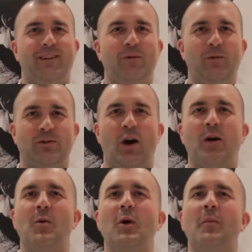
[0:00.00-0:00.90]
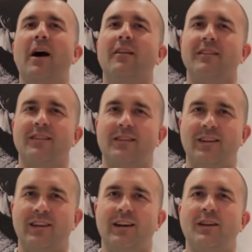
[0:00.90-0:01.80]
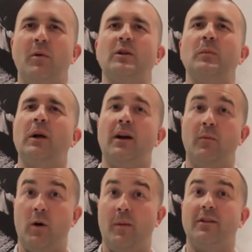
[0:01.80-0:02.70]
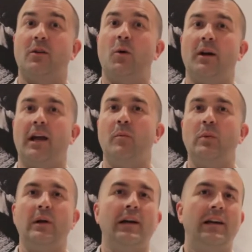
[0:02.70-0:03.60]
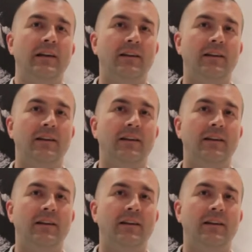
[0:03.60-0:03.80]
We're going to talk more about the multiplayer and more about the core gameplay.